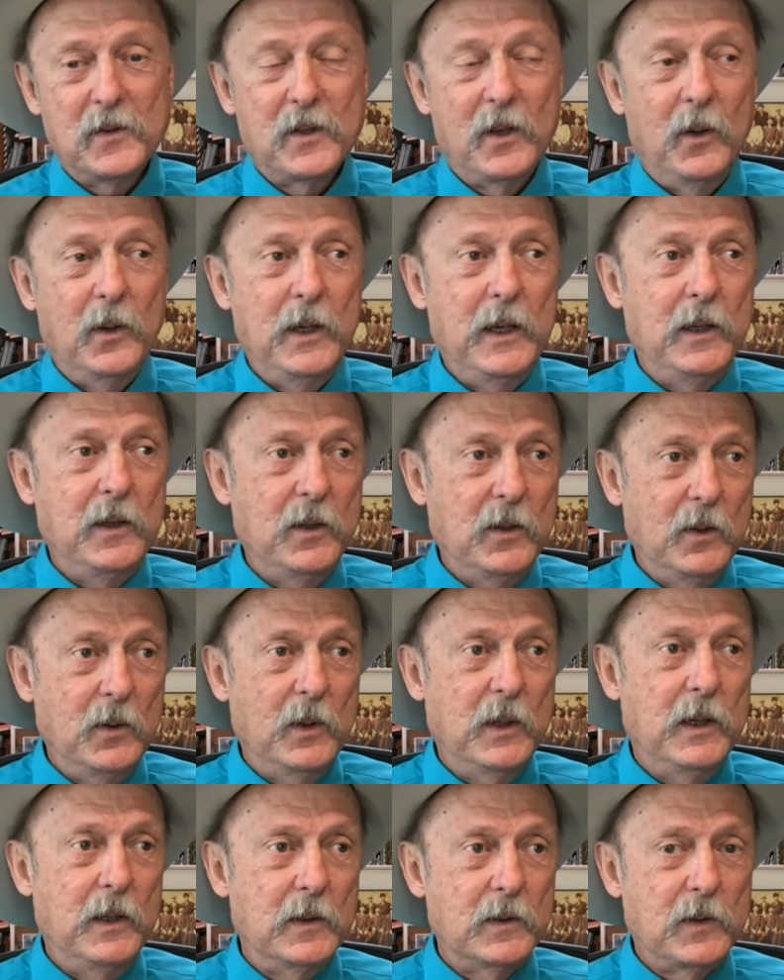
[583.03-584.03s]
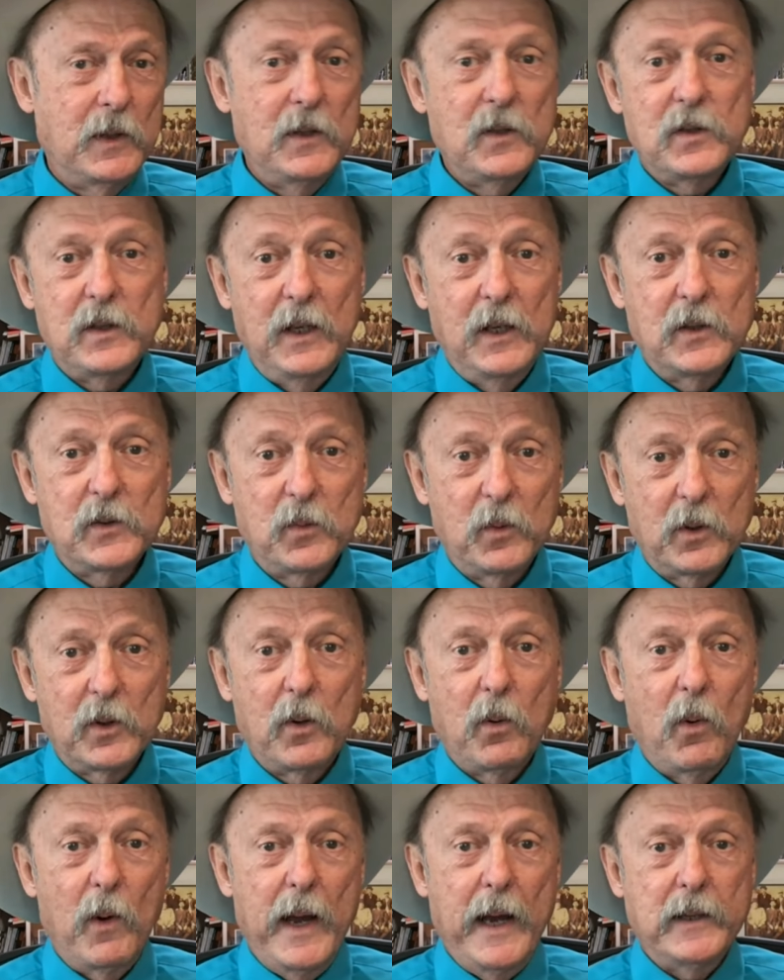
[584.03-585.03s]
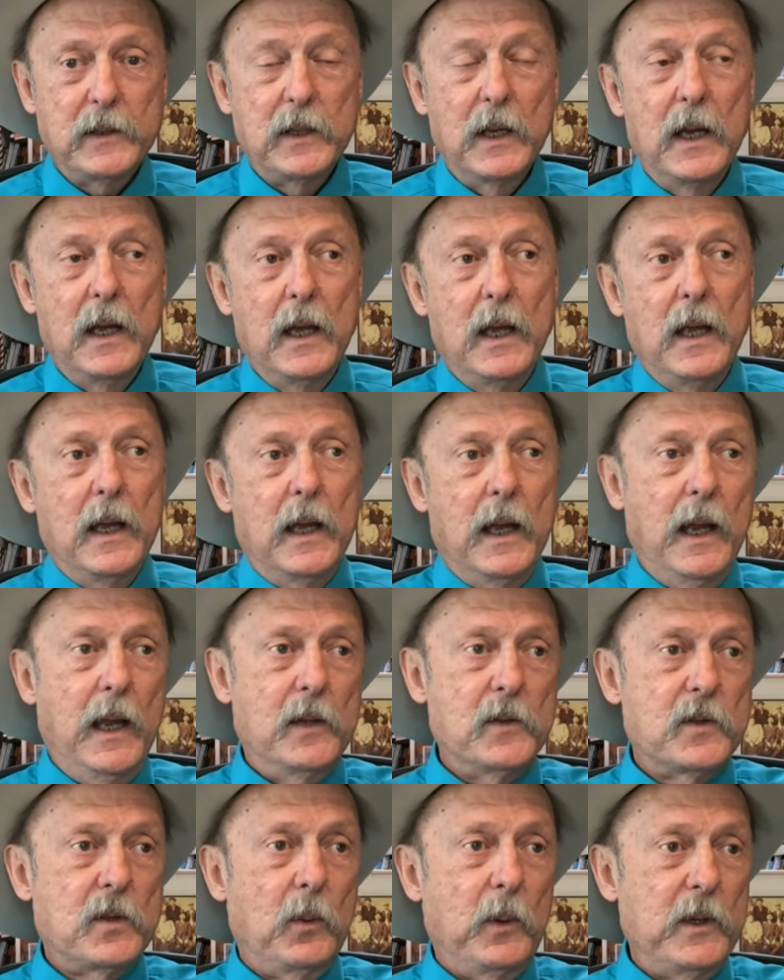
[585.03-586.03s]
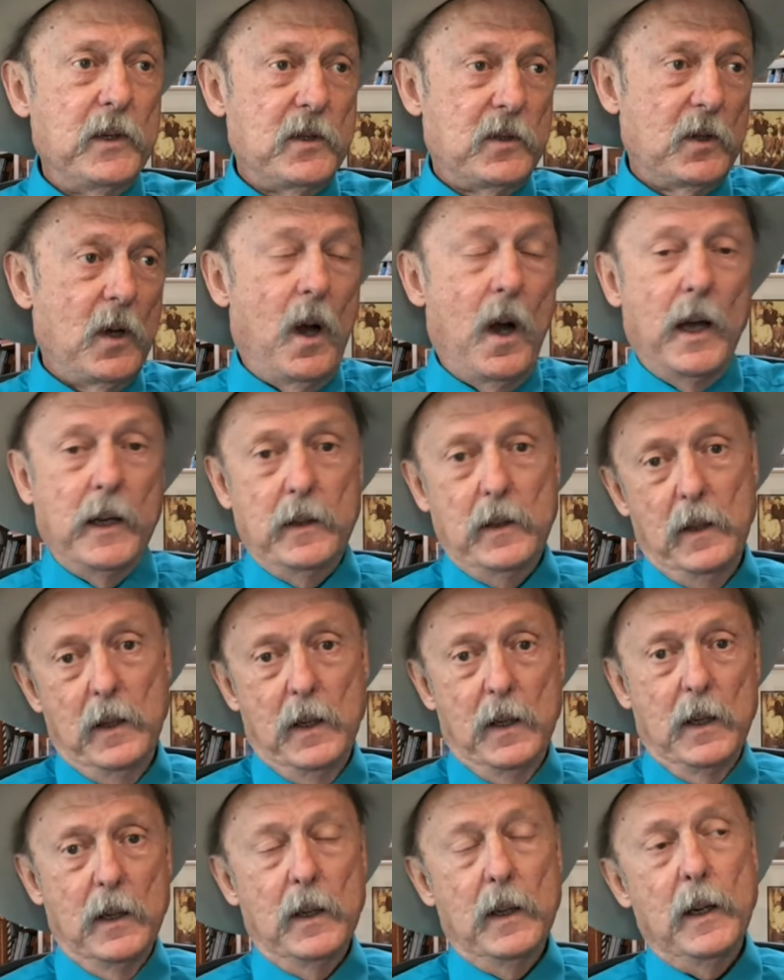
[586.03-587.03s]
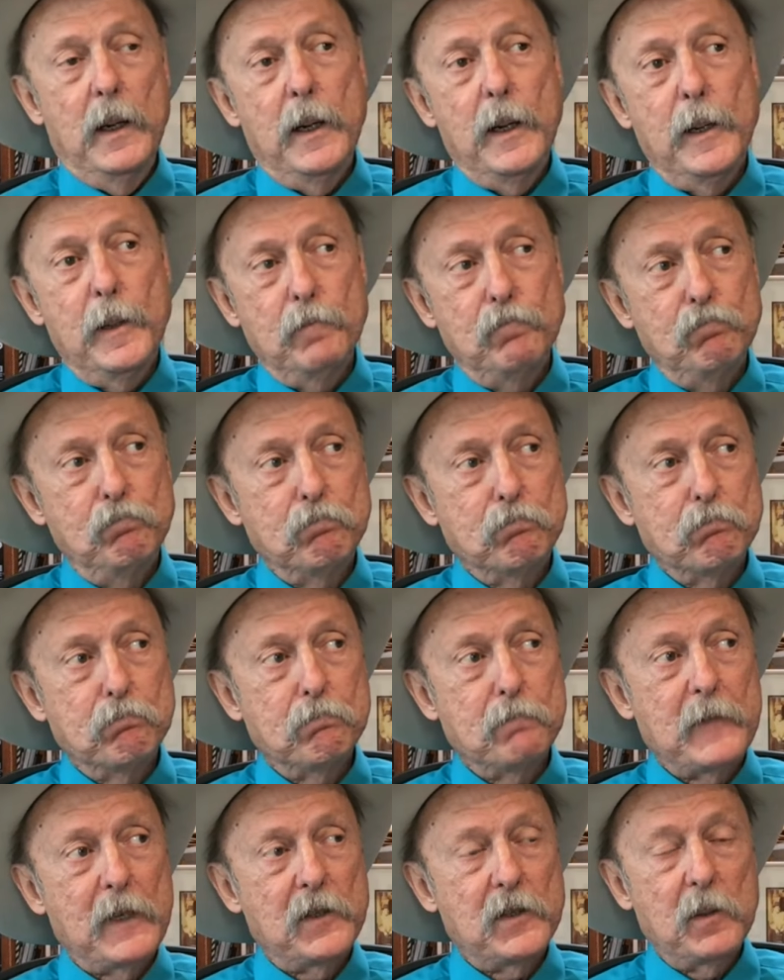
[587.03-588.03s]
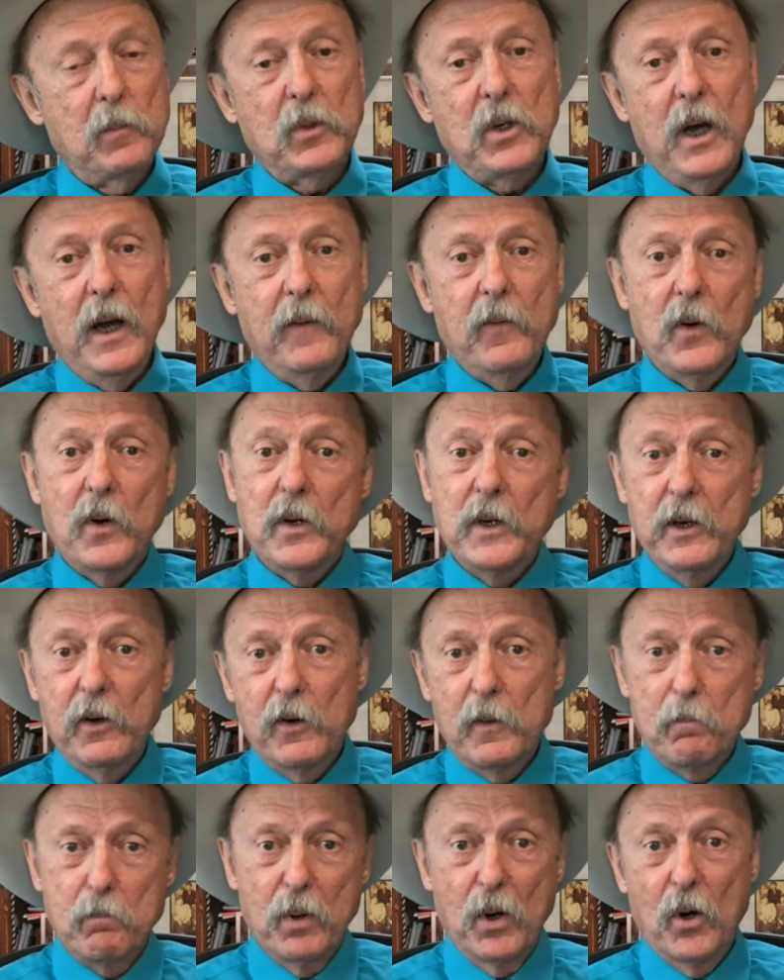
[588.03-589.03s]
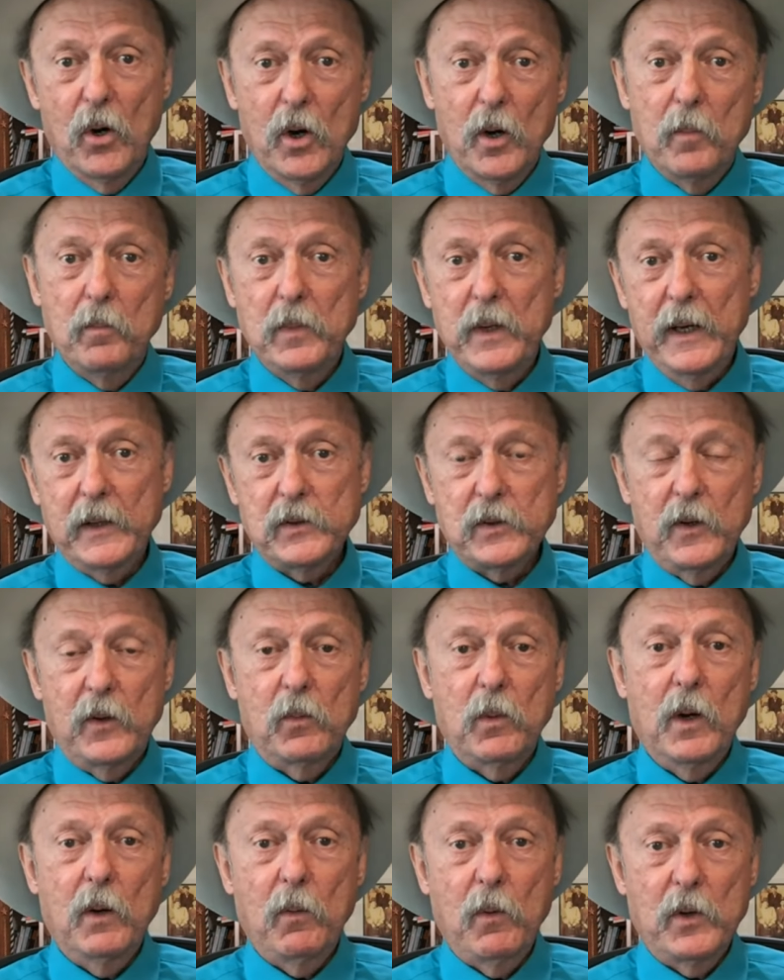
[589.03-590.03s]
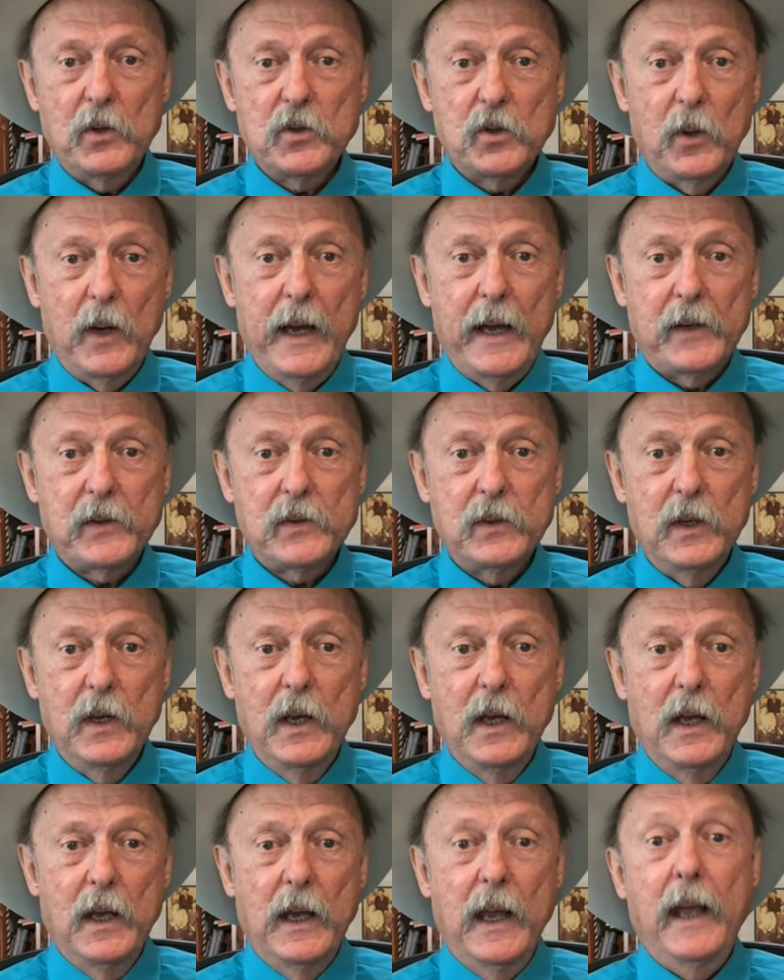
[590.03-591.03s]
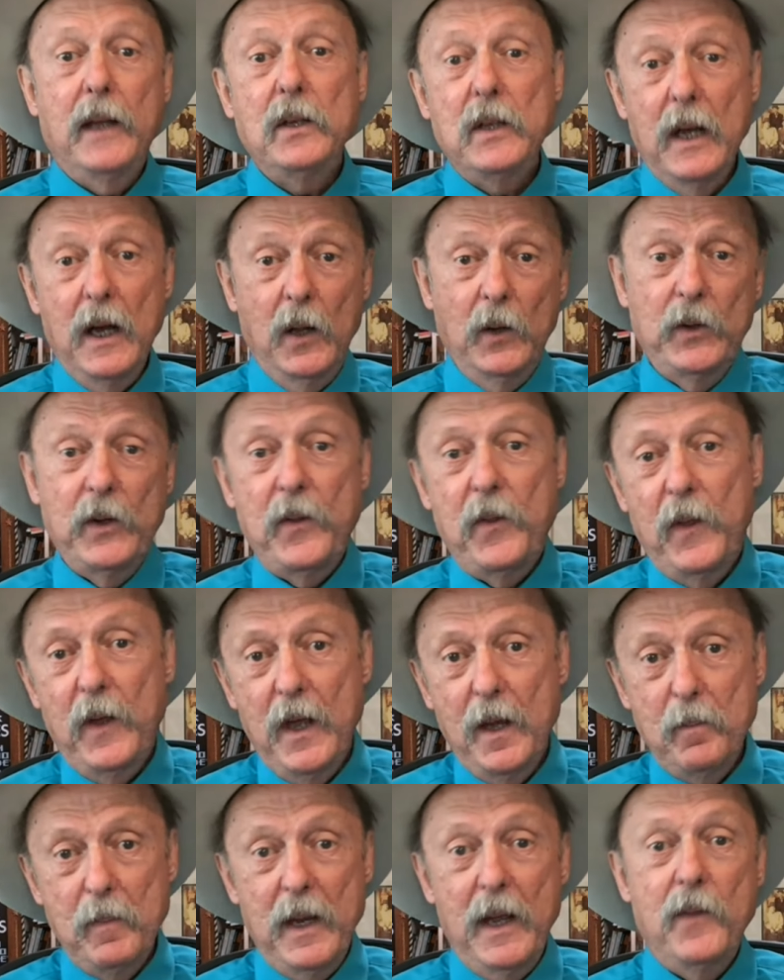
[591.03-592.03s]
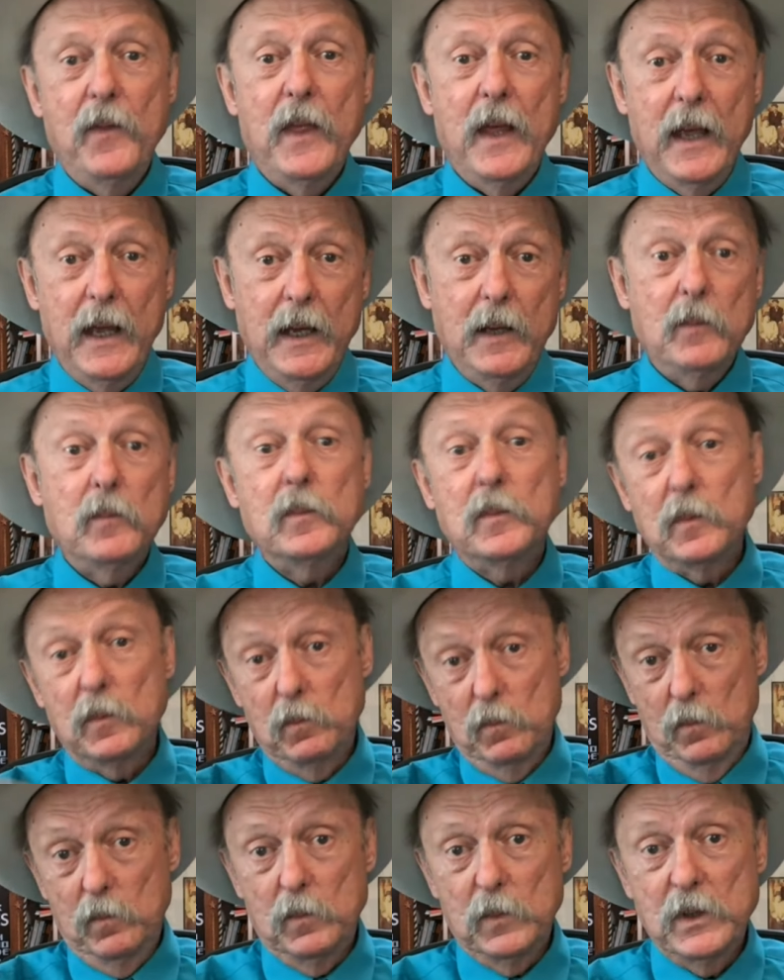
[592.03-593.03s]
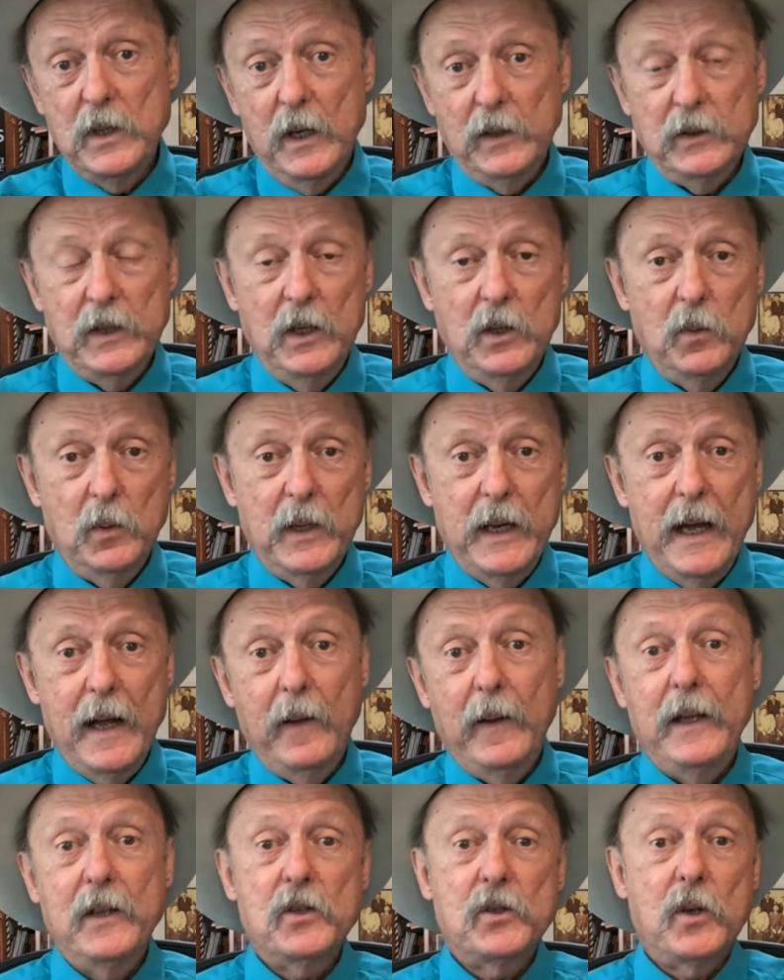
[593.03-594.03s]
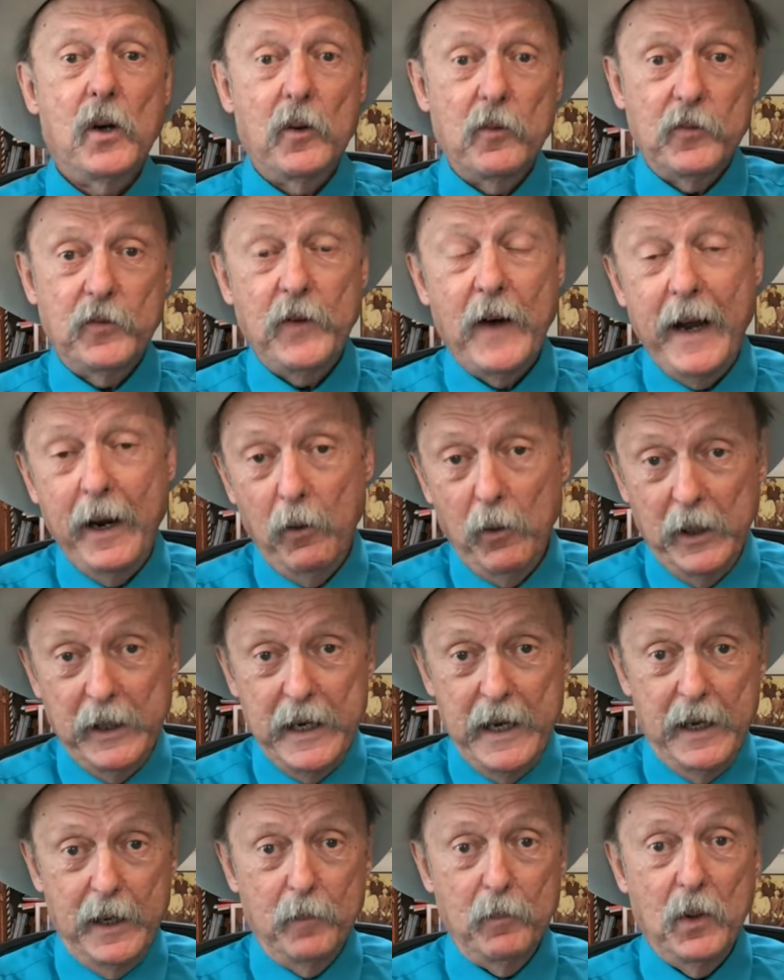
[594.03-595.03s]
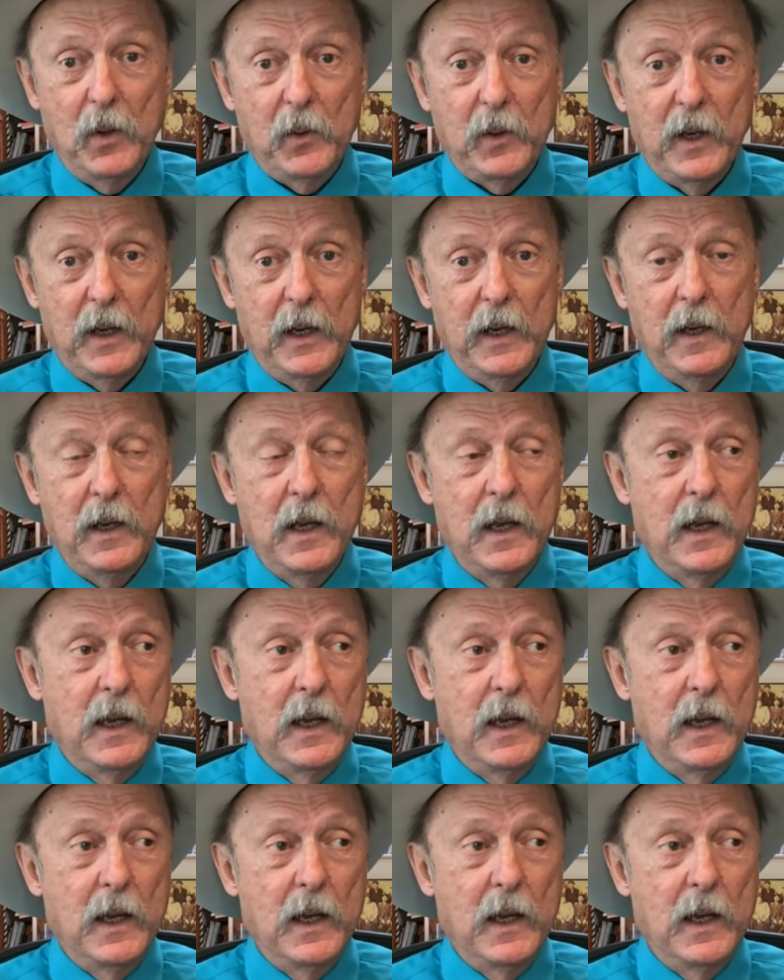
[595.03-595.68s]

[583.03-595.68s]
So he knew his instincts were correct, and so he sought some cover near a berm next to the railroad tracks and yelled at them, and they ducked into an alley and started firing at him, okay?